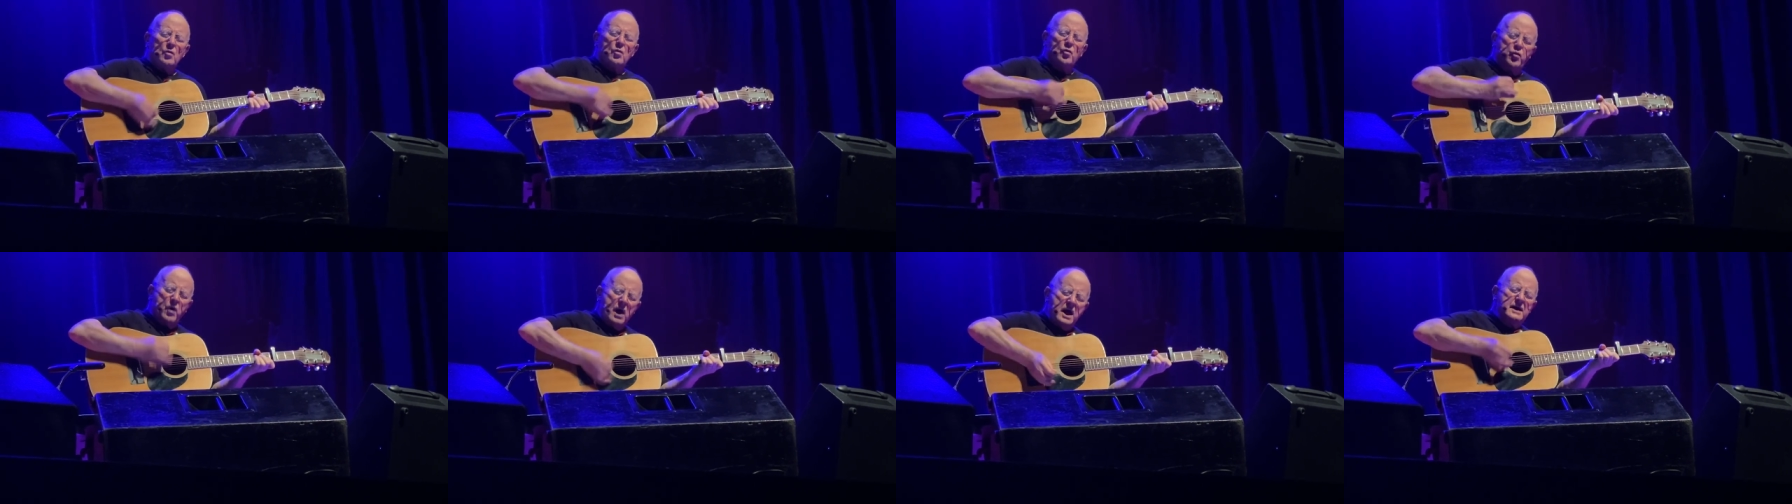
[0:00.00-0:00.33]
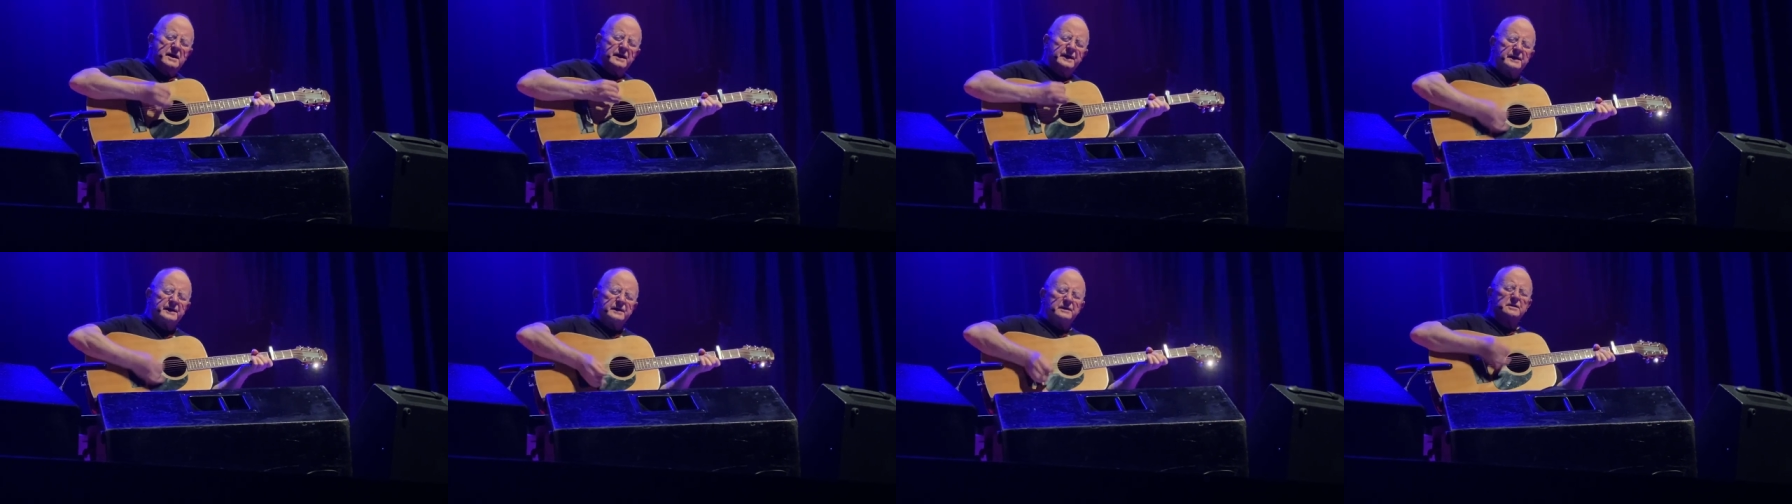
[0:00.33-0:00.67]

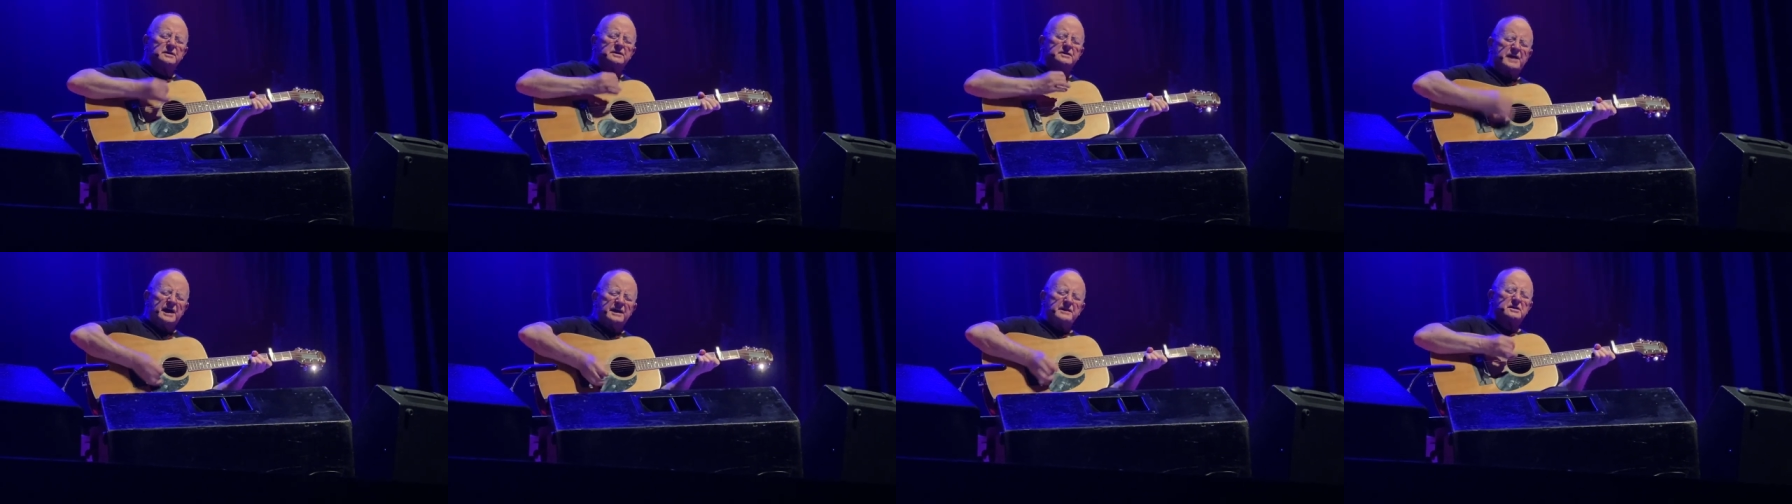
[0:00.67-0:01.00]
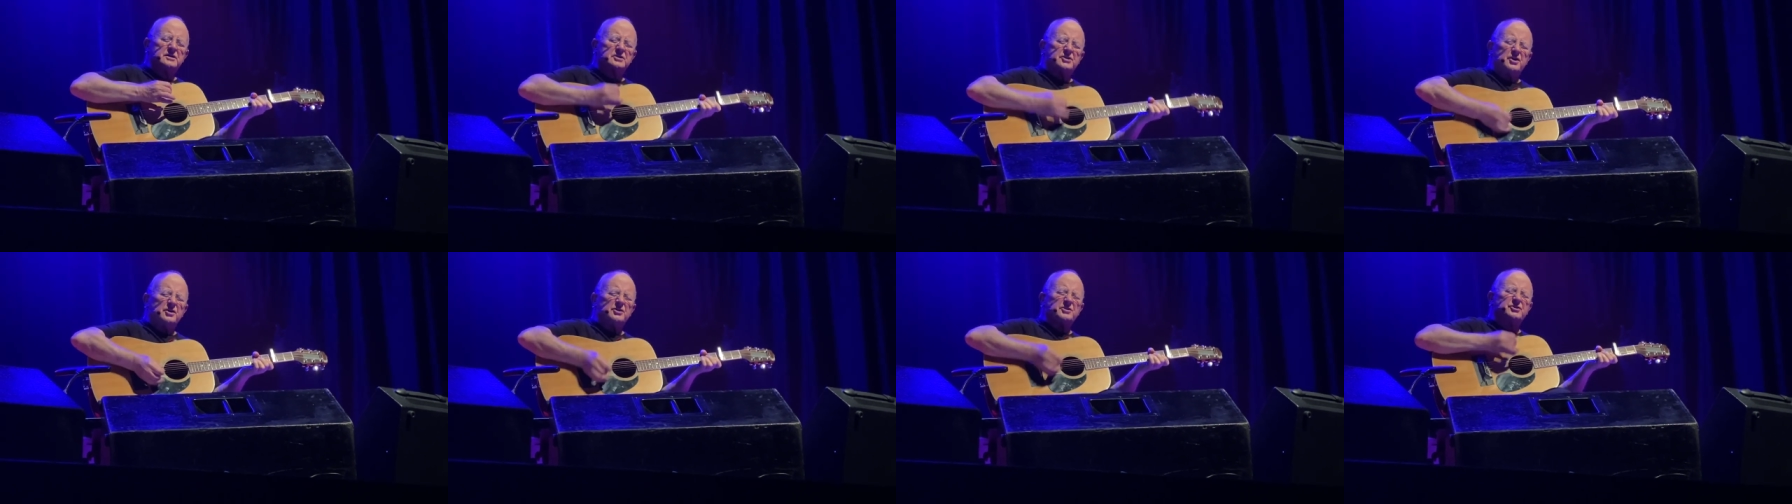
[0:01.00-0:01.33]
Wagon,
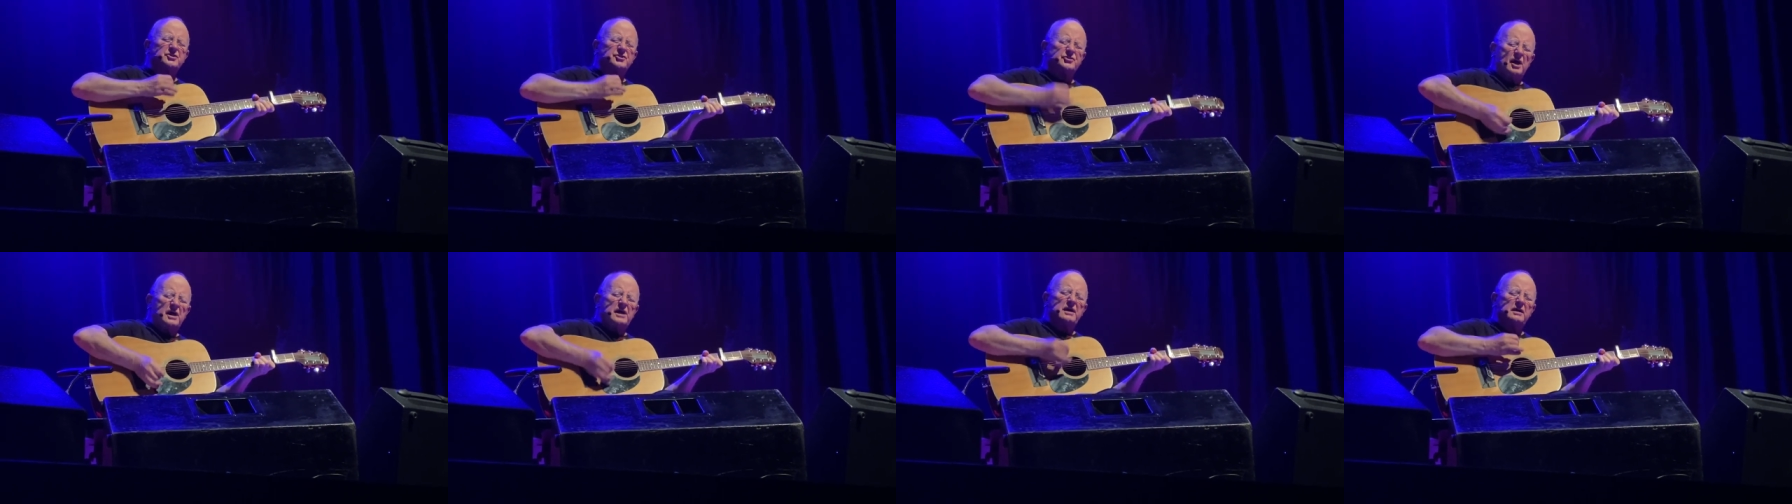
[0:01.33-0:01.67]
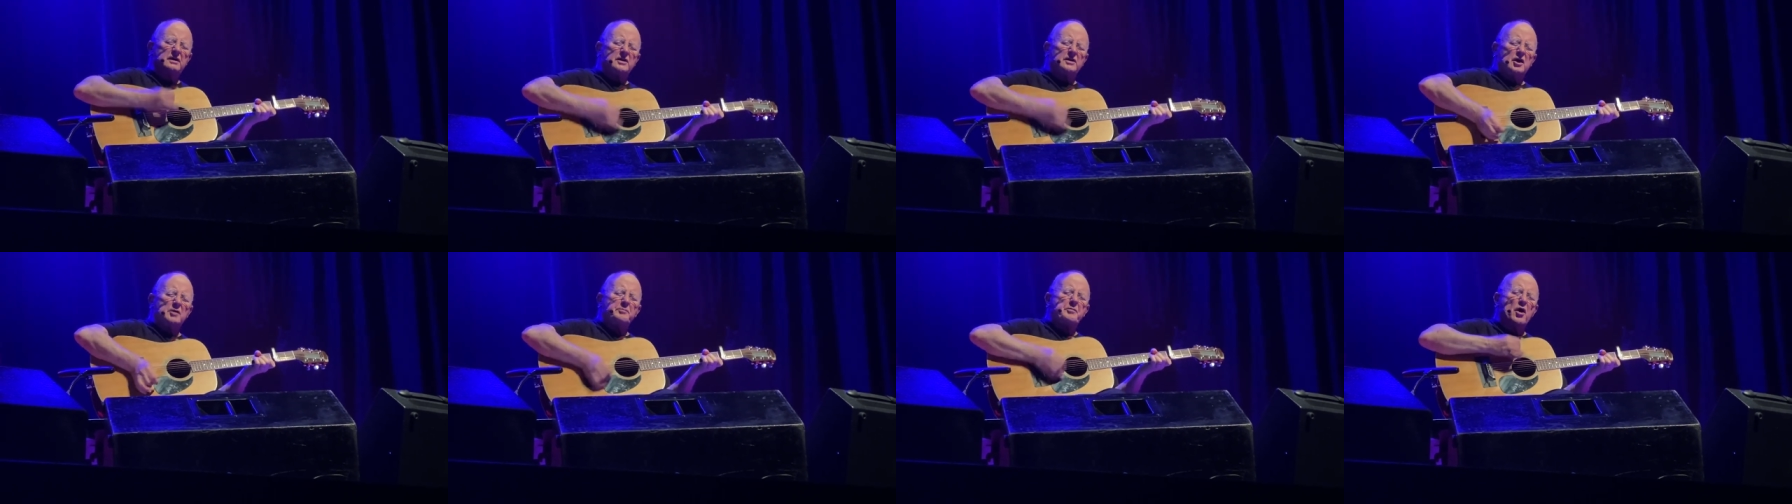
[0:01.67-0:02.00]
tent, or
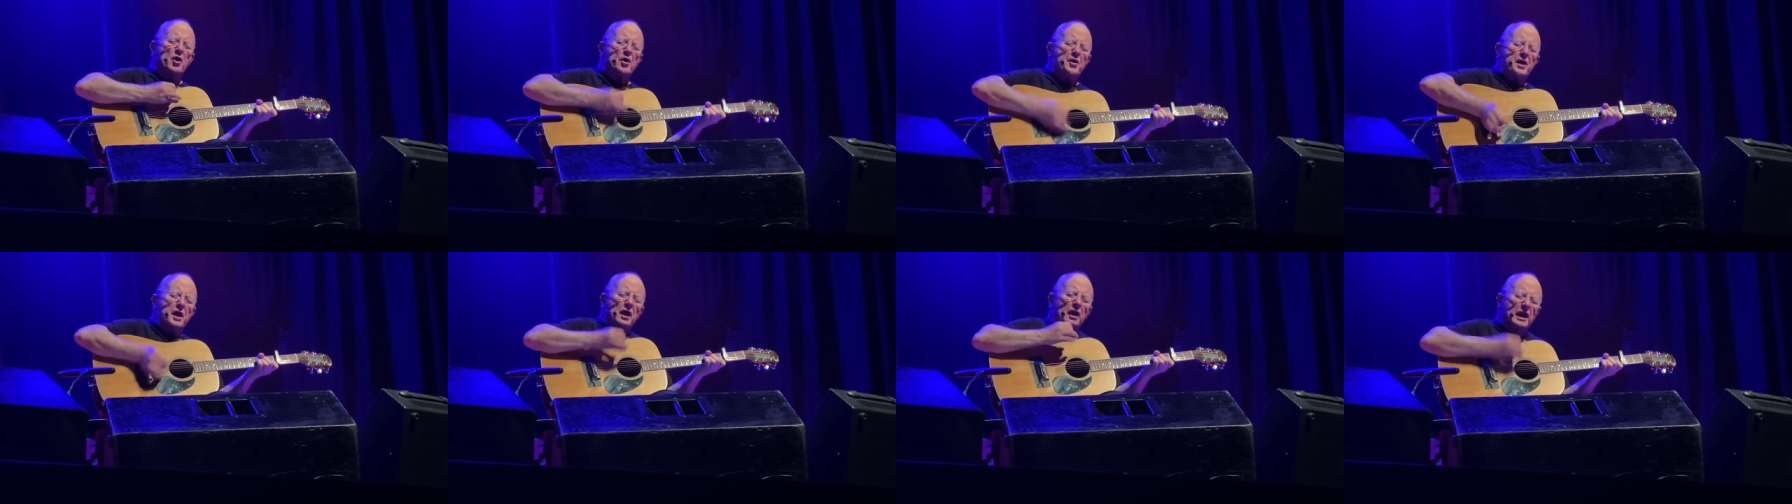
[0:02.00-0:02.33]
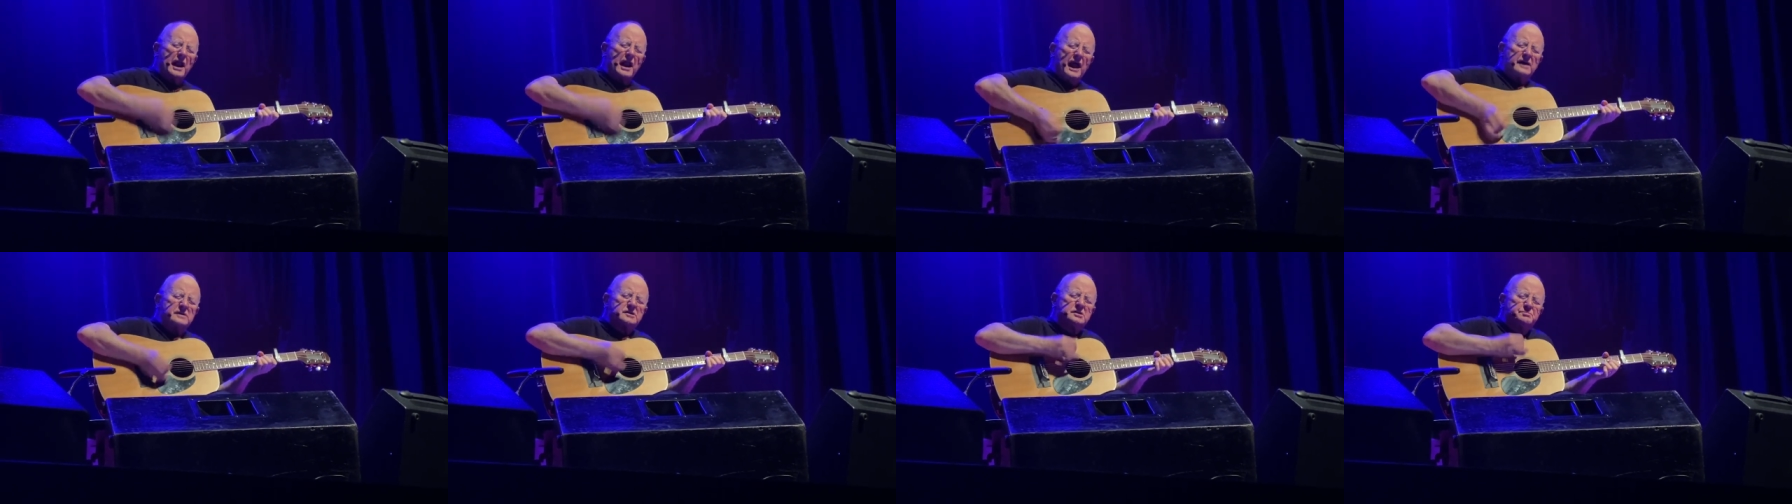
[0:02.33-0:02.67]
trailer bar
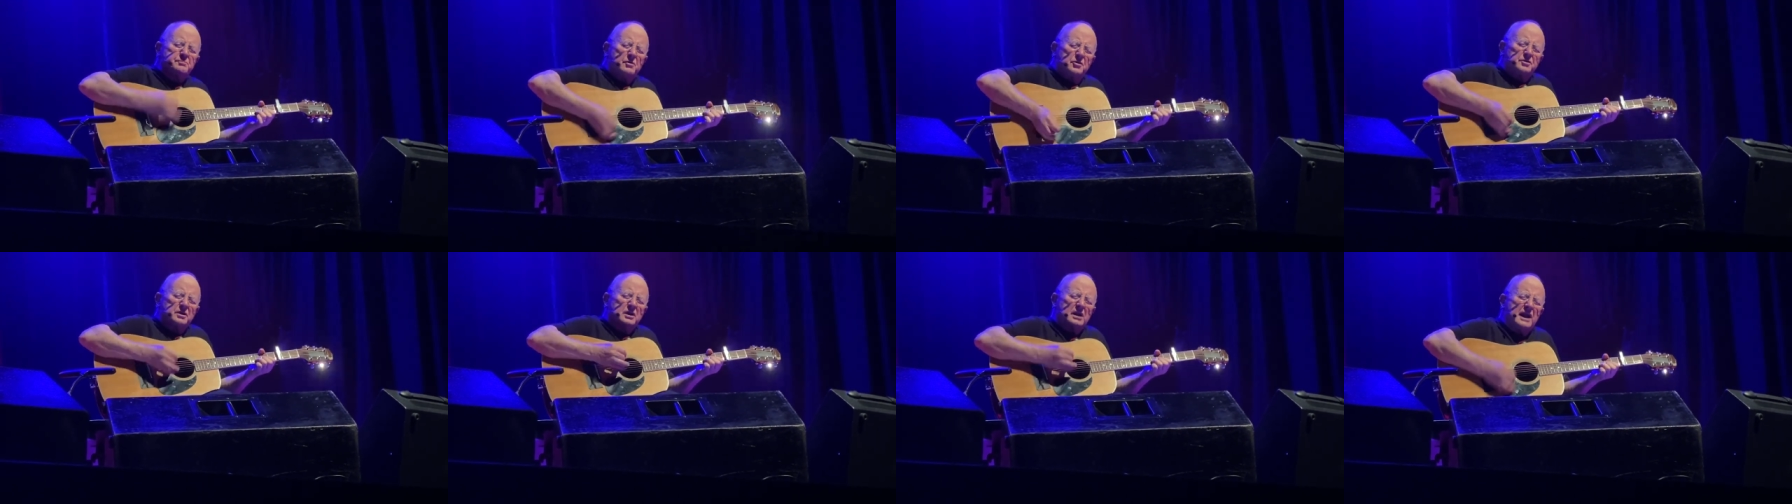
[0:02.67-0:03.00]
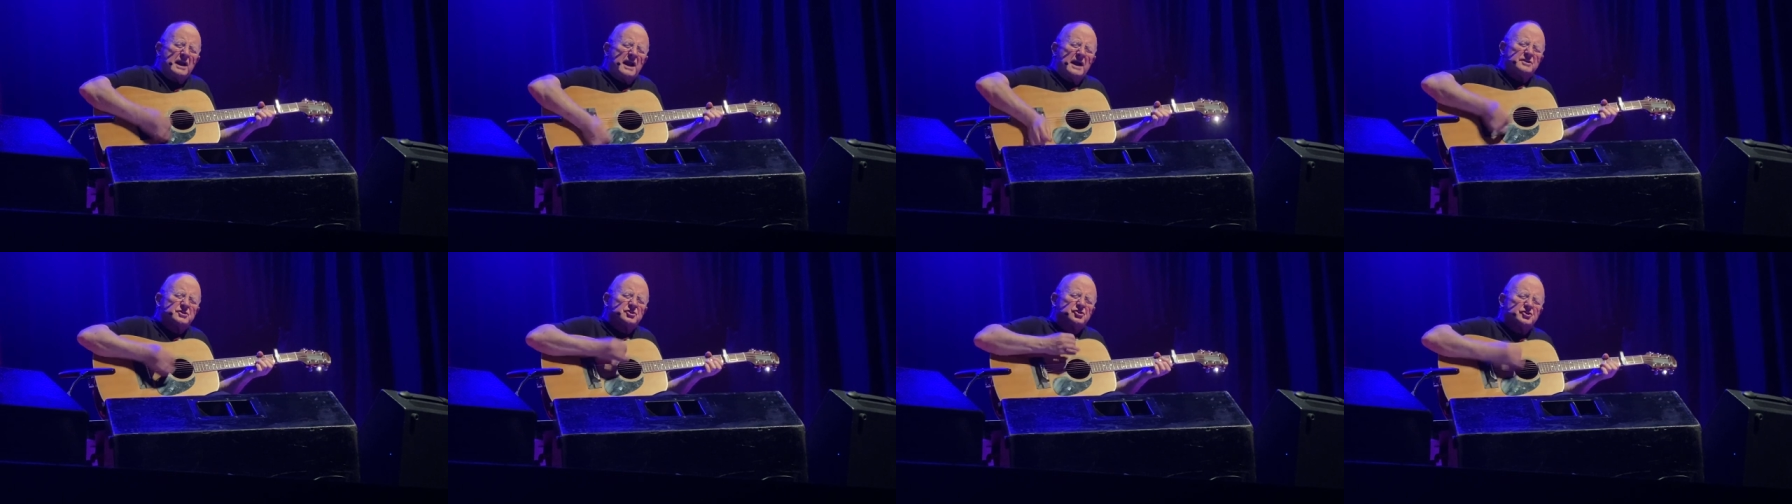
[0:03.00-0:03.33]
last one
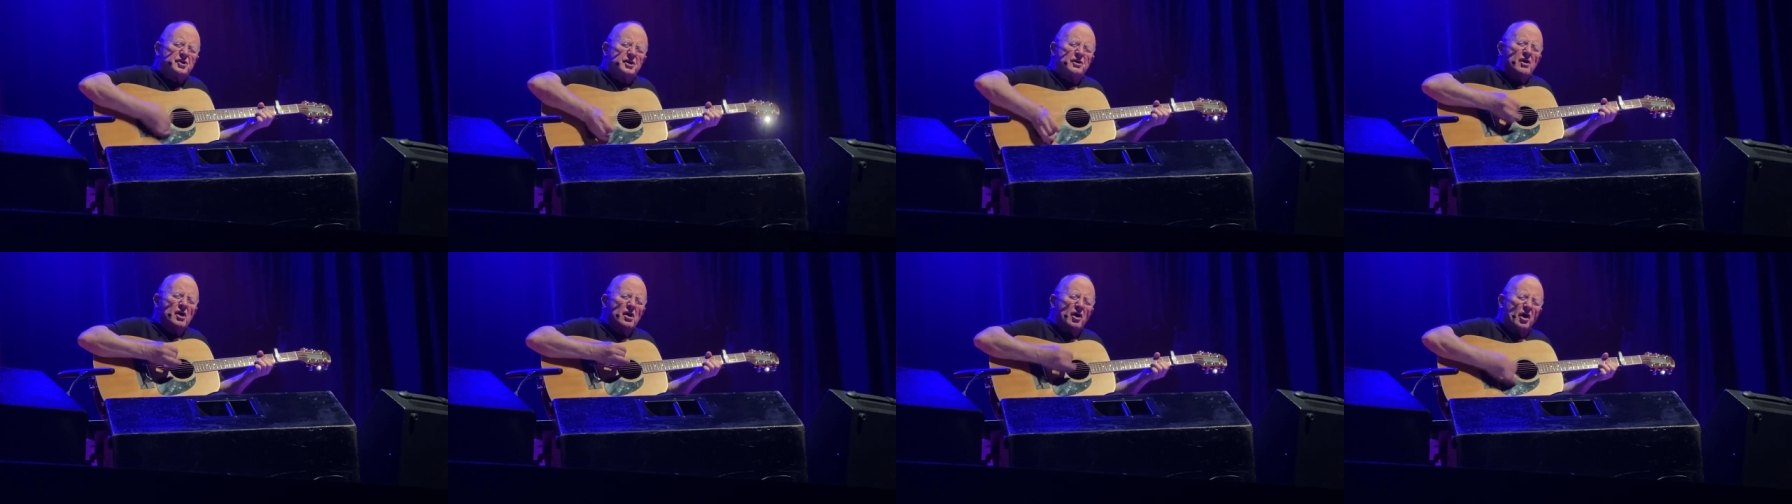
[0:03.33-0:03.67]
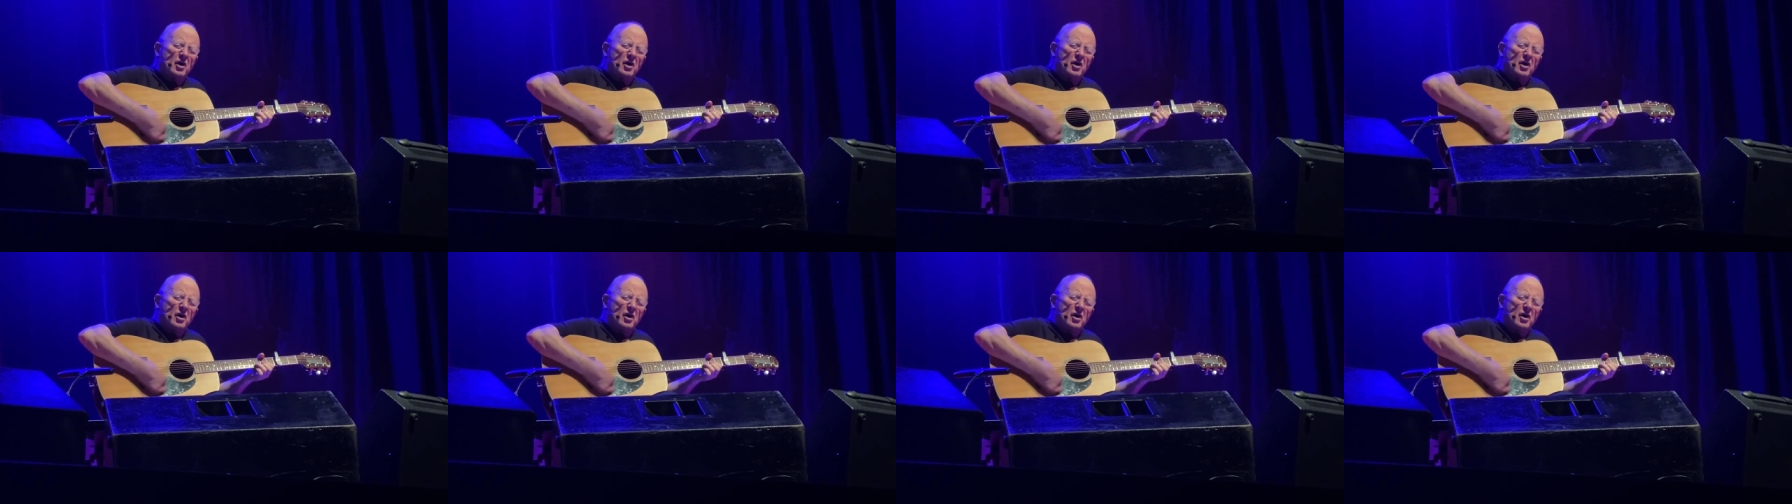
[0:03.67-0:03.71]
last year,